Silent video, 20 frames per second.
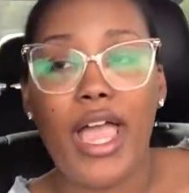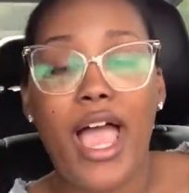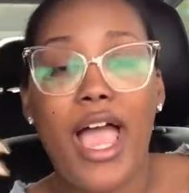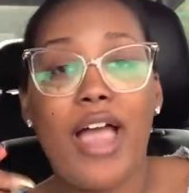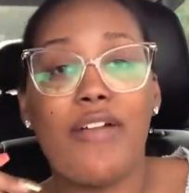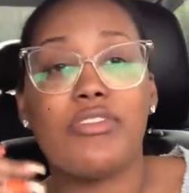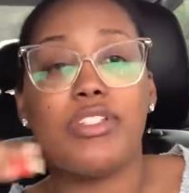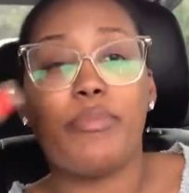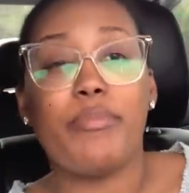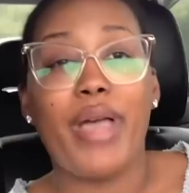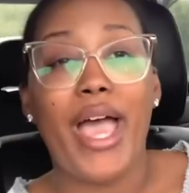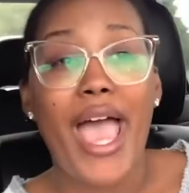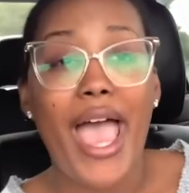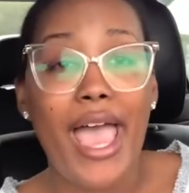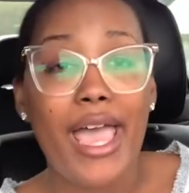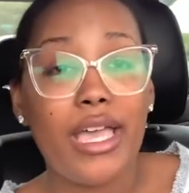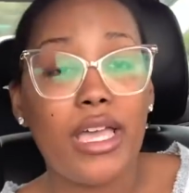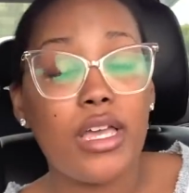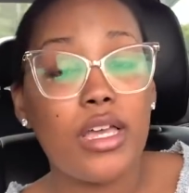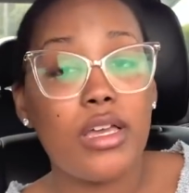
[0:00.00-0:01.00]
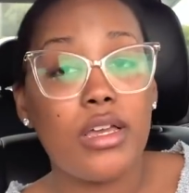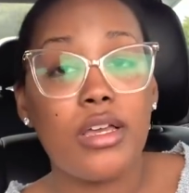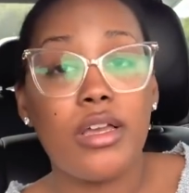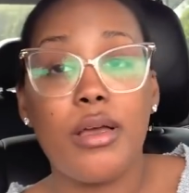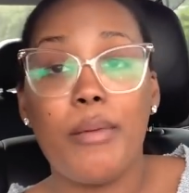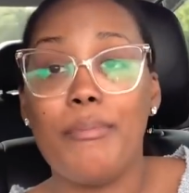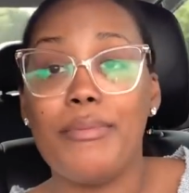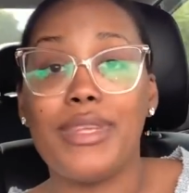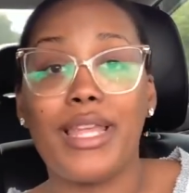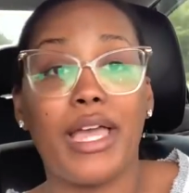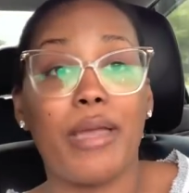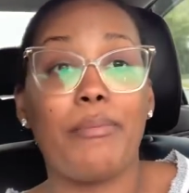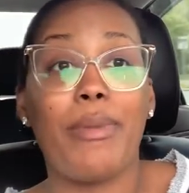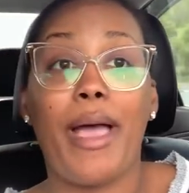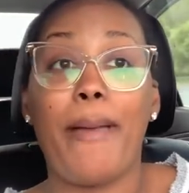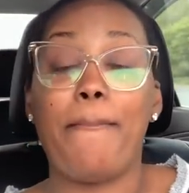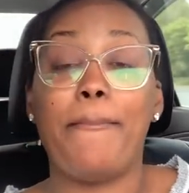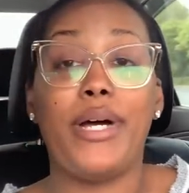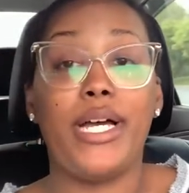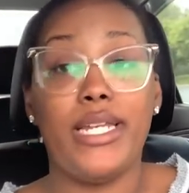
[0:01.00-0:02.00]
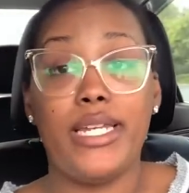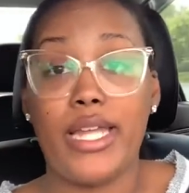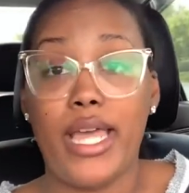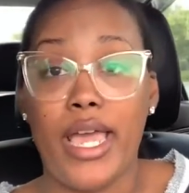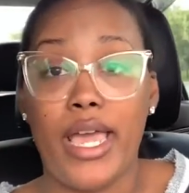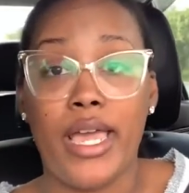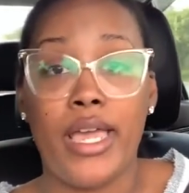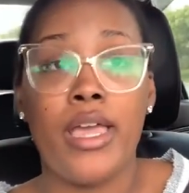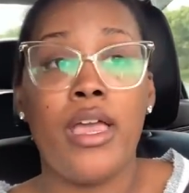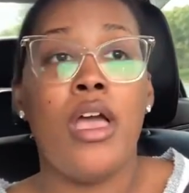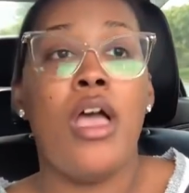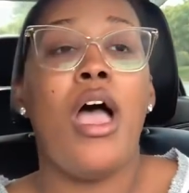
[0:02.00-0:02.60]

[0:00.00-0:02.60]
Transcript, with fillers: I have to pack like by Monday.